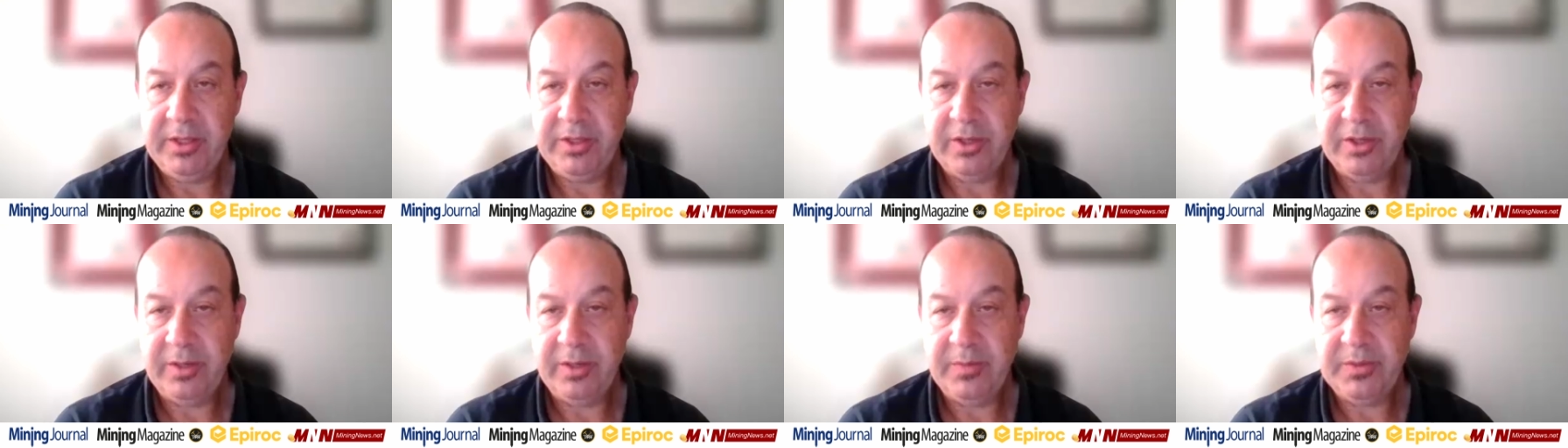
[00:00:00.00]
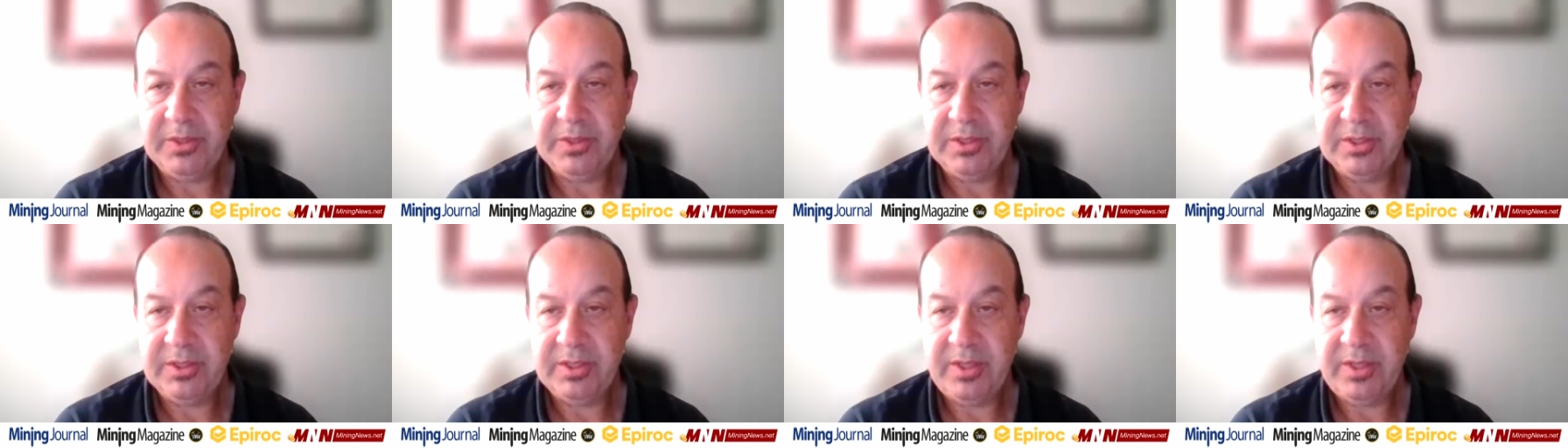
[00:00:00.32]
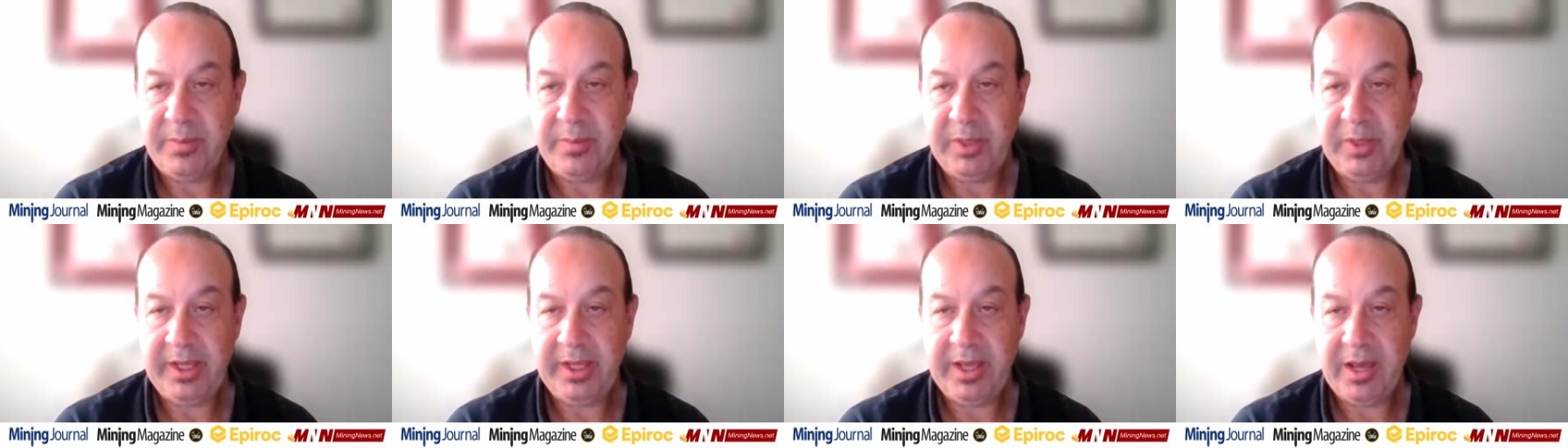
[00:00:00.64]
adopters
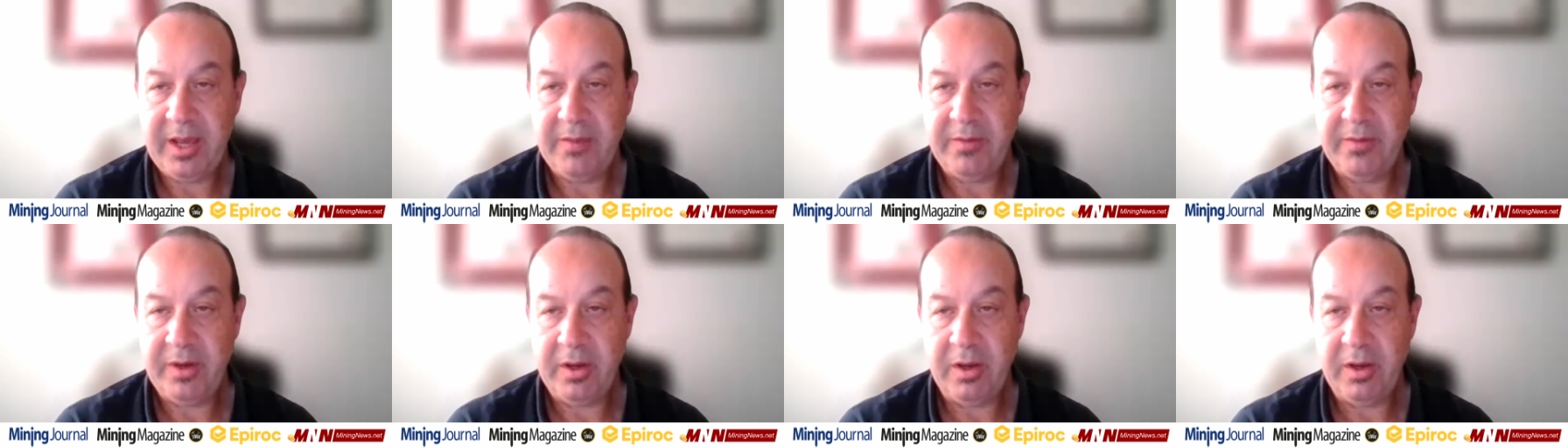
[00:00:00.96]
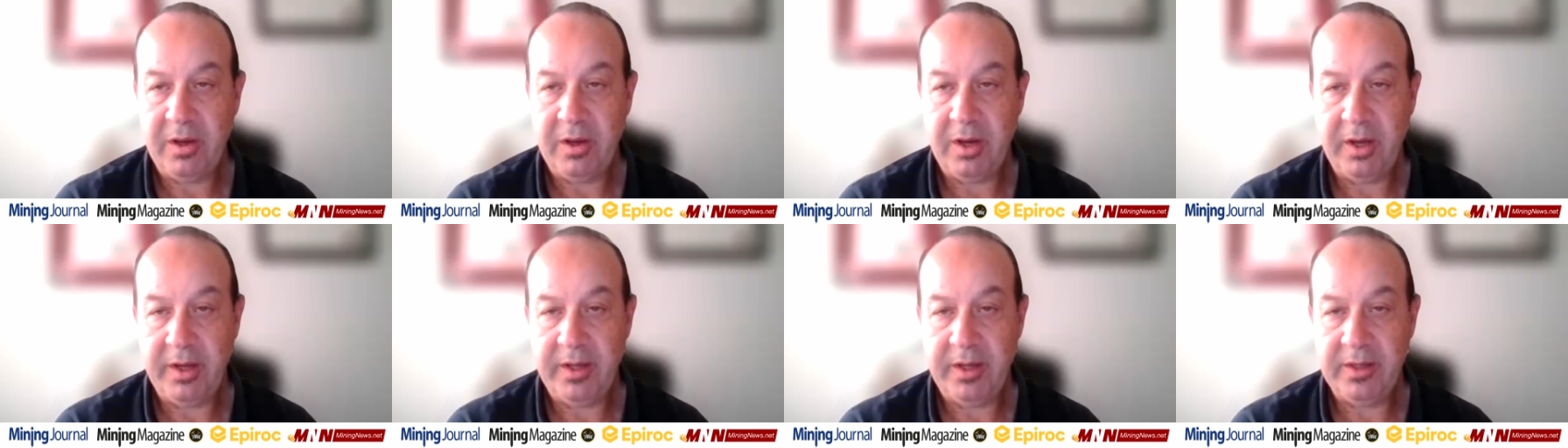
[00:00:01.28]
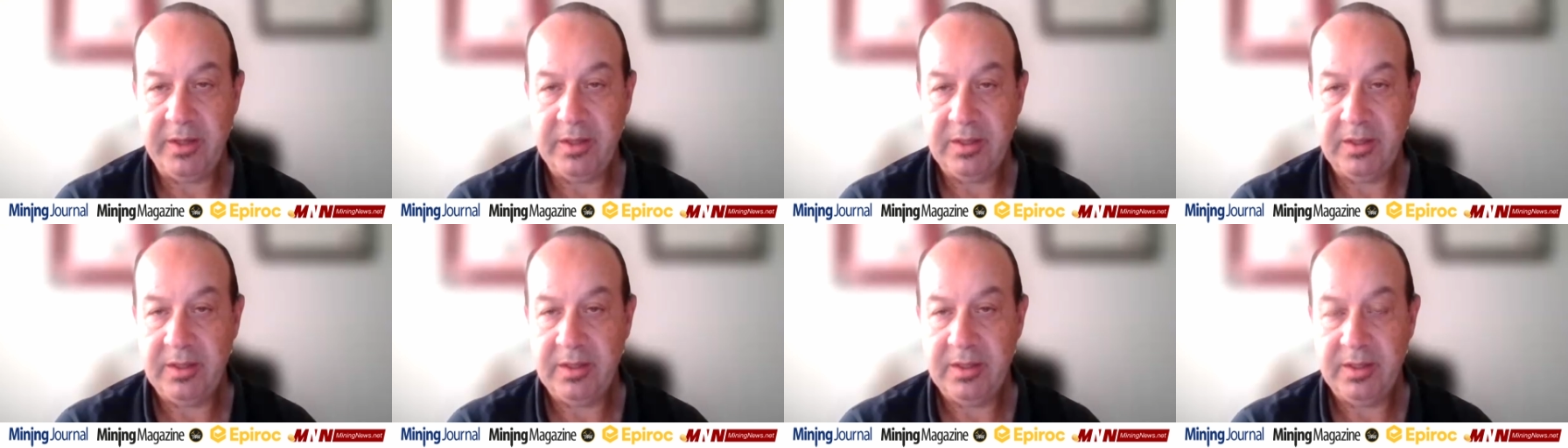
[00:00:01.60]
typically have a
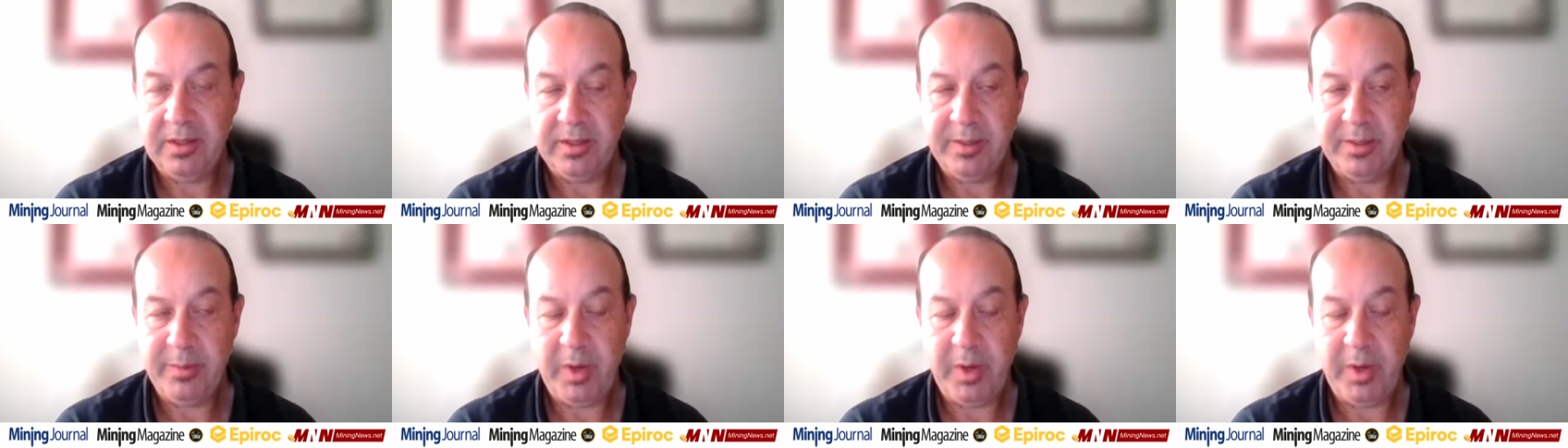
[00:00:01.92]
higher um,